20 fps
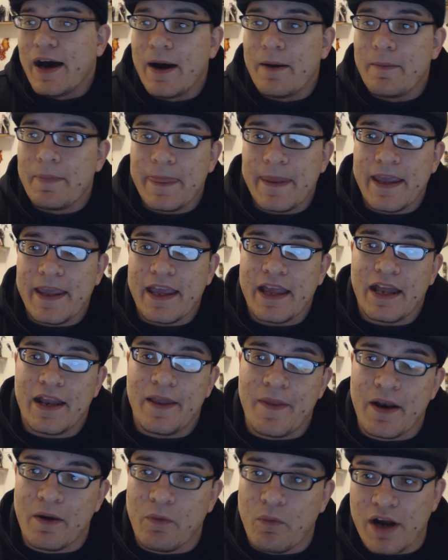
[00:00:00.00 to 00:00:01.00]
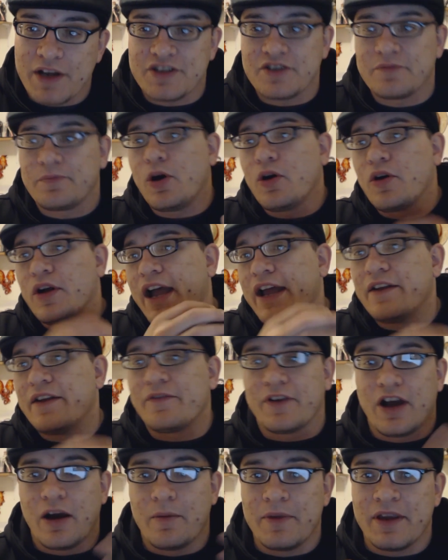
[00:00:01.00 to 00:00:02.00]
And then it winds up all kind
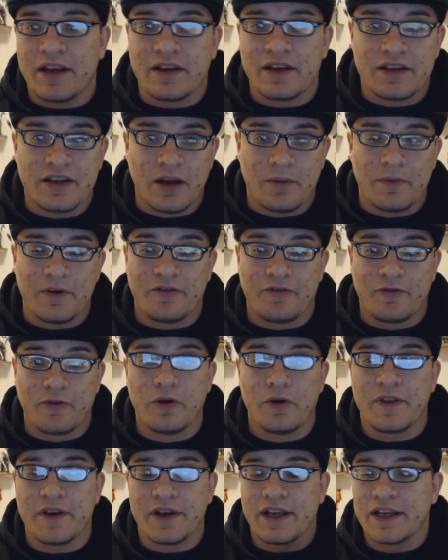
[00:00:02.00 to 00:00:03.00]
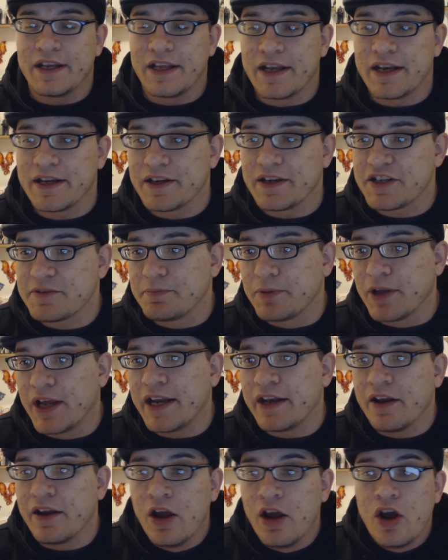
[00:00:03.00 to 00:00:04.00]
of coming forth and getting
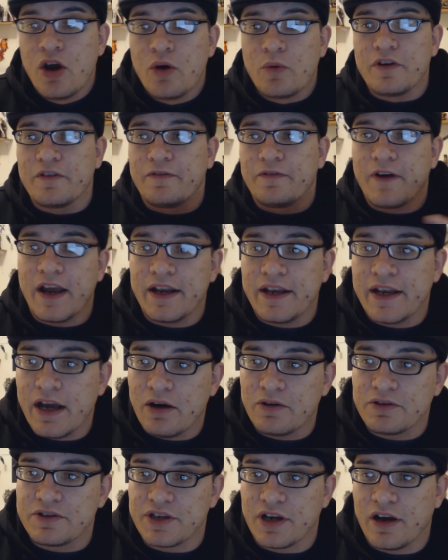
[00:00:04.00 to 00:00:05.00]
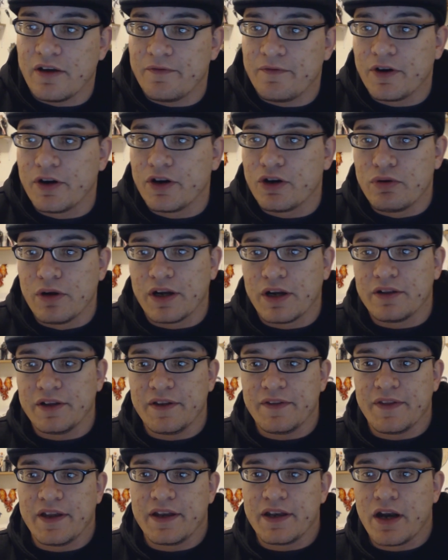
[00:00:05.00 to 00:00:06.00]
explained. We find out very
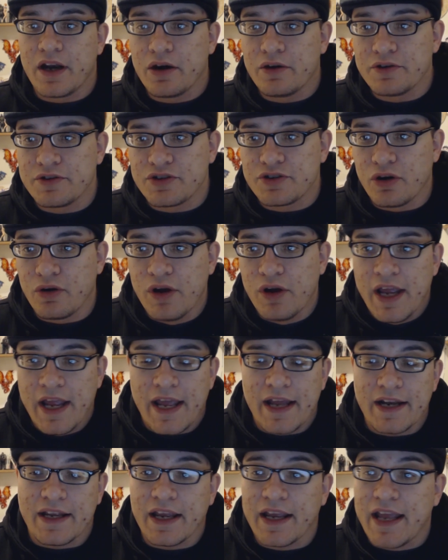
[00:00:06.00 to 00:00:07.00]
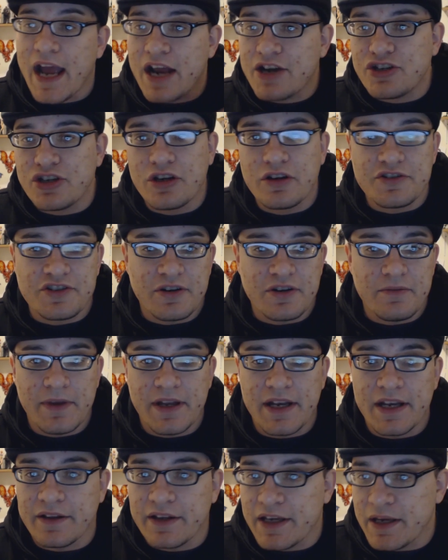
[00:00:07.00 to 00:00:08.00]
quickly that Naruto and Kakashi goes and
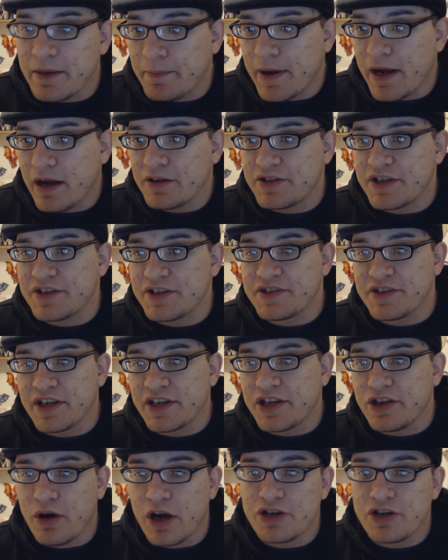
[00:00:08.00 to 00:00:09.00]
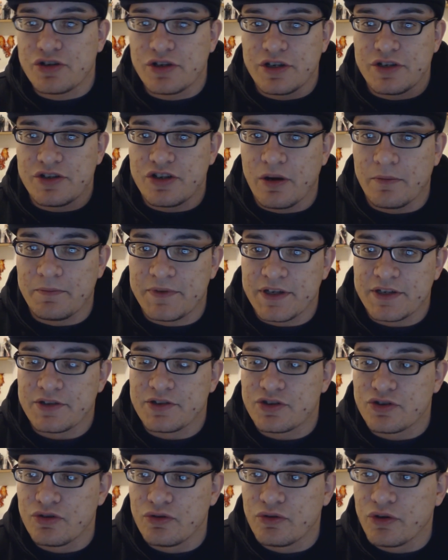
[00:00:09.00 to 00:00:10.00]
immediately he apologizes. Like, you know, I should have jumped in
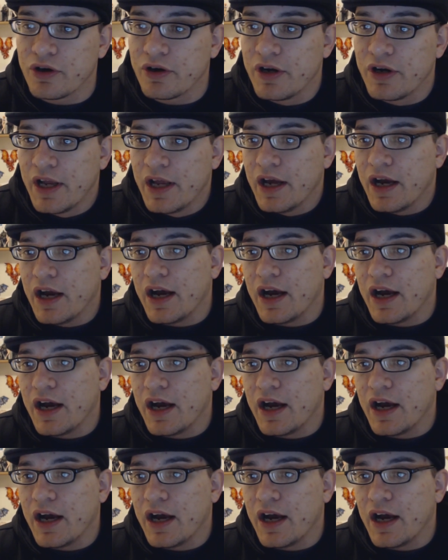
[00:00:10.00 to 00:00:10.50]
sooner.